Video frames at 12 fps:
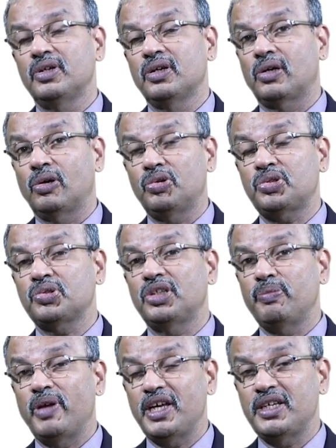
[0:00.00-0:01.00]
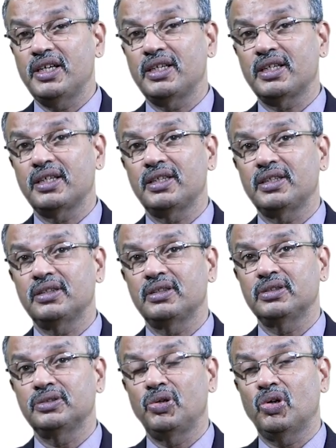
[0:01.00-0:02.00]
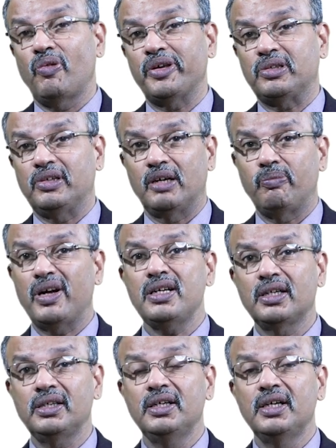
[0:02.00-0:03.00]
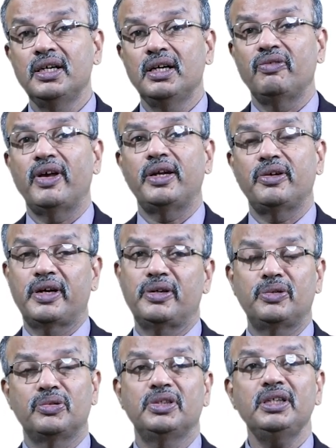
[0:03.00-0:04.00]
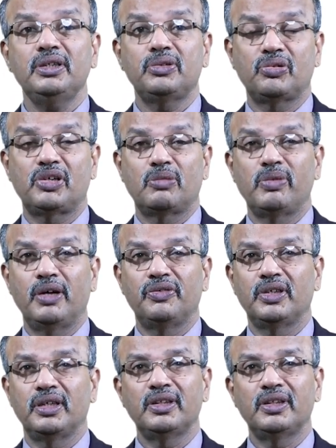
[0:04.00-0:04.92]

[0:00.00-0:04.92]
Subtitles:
close to the major neurovascular bundle, where you can do the Trucut biopsy.